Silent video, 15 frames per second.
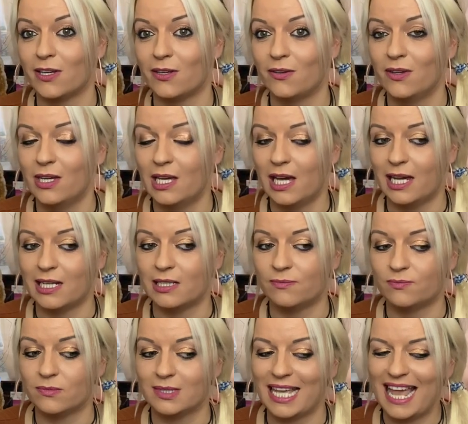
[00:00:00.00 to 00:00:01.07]
you.
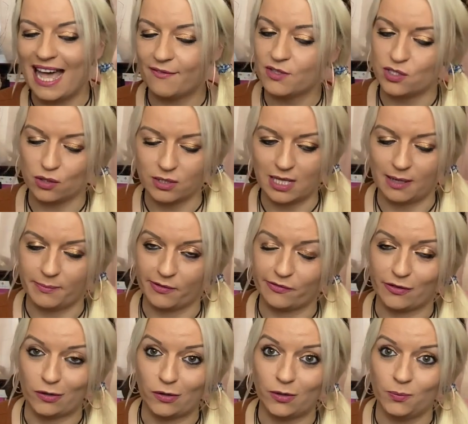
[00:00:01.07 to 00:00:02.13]
Um, they haven't done that
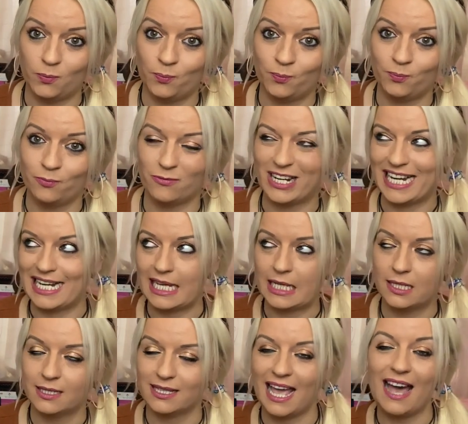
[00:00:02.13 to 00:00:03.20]
before,
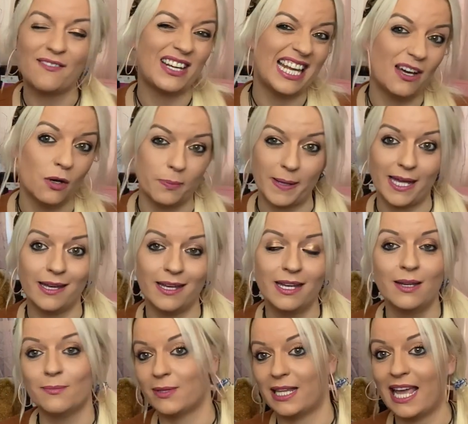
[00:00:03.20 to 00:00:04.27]
really. They have a little bit,
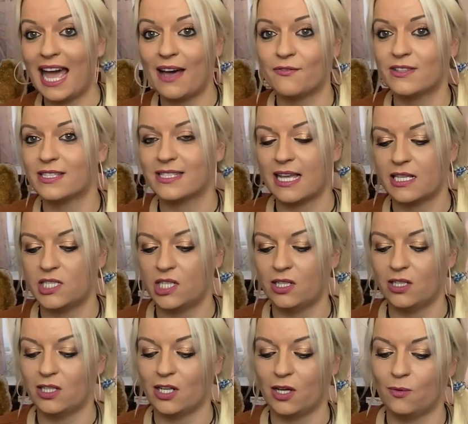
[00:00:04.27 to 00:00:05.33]
but they haven't said to you,
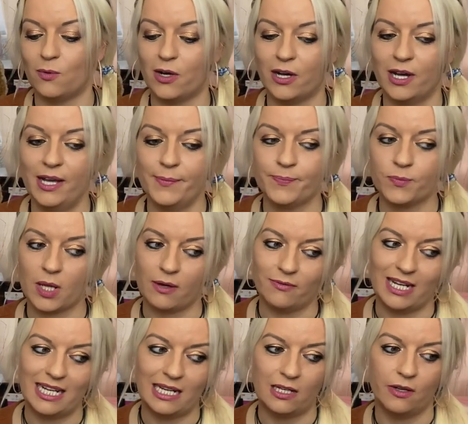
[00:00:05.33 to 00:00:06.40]
you know what, I
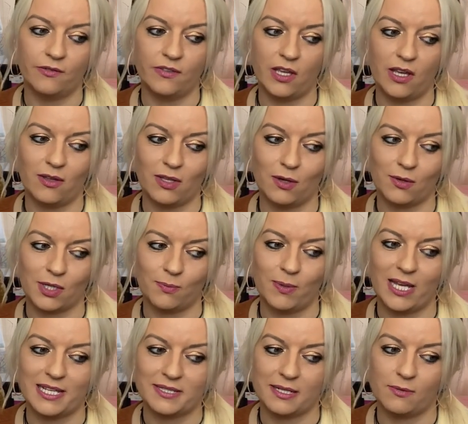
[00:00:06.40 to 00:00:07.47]
really love you, you're the
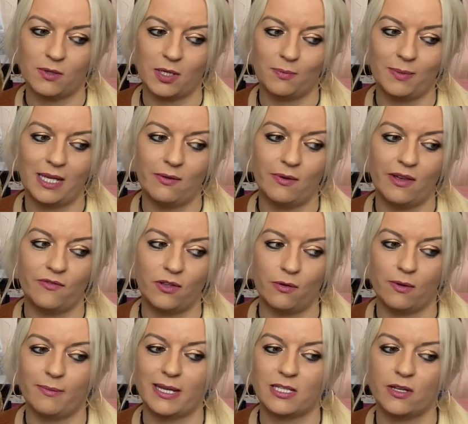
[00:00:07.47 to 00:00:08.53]
person I want to be with, you
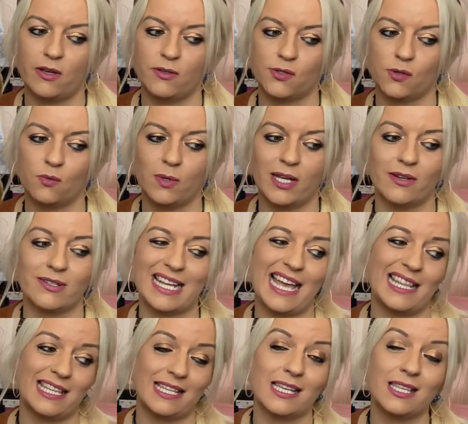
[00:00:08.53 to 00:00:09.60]
are my total world.
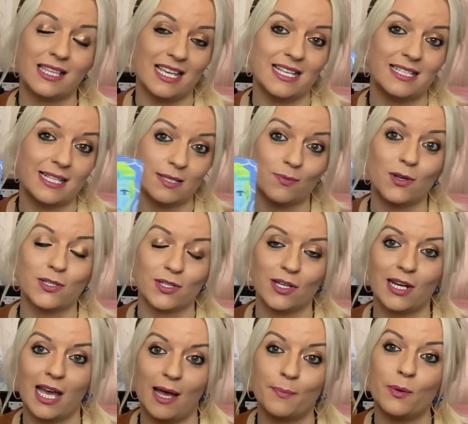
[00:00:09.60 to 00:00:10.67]
And this is what's
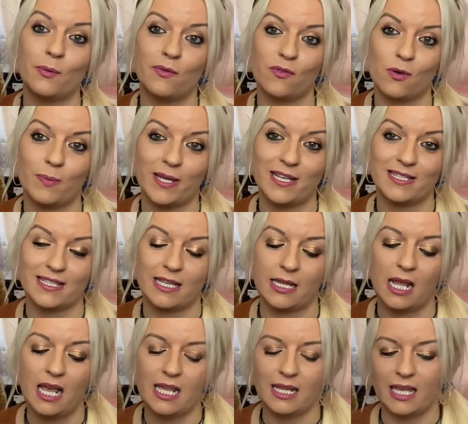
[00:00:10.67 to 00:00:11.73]
going to happen with your person.
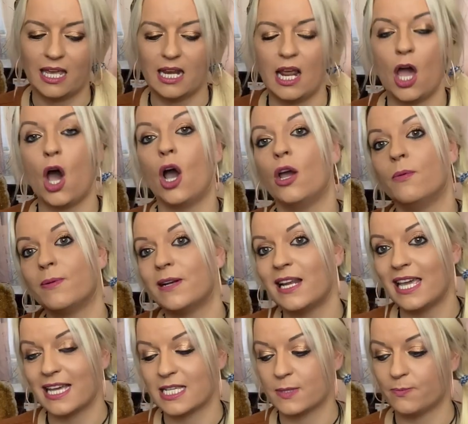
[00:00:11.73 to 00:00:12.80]
They're going to
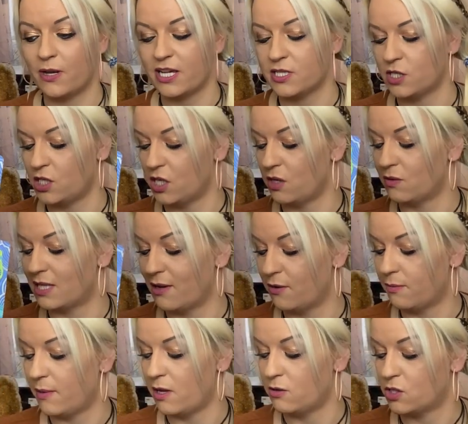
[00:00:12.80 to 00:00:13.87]
openly express to you their
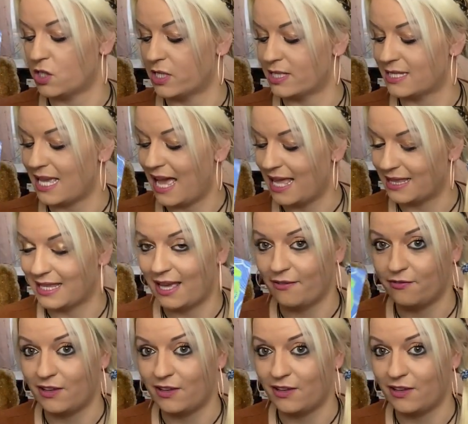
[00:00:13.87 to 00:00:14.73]
emotions and their